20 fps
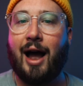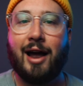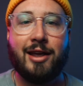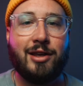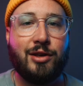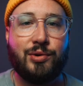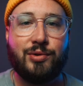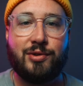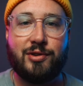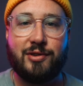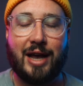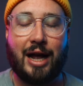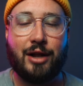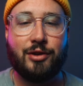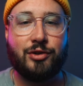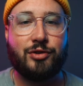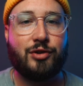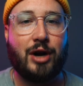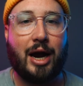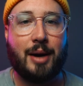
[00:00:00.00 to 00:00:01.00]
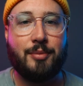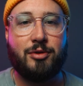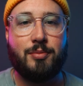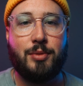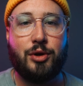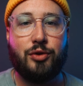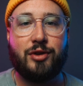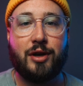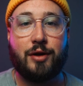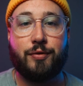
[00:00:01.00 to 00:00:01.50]
I use Soundstripe's
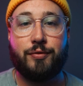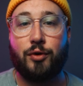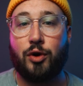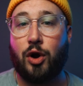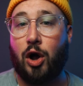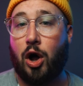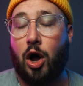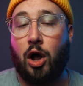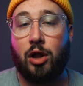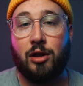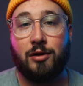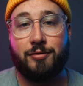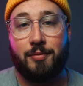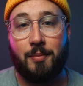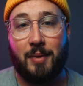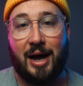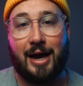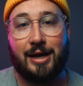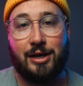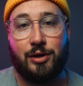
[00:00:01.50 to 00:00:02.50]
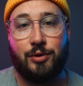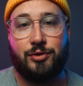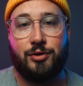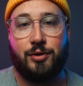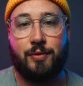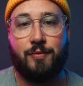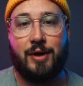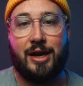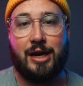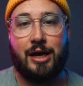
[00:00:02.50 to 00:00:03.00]
music for all of my
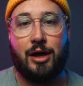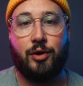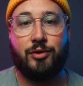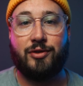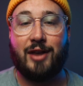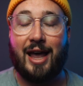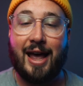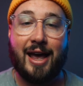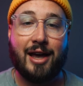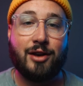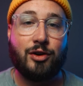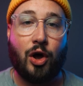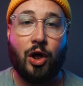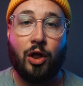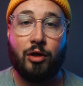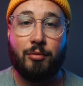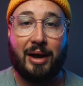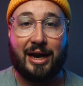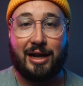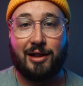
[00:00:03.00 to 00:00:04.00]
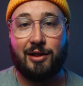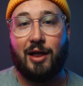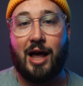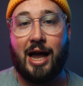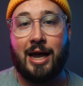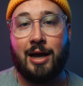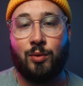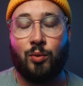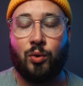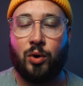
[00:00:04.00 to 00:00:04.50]
YouTube videos and all of my
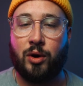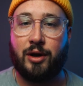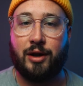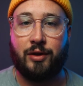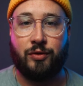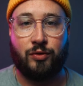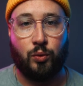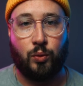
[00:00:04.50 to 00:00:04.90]
client work as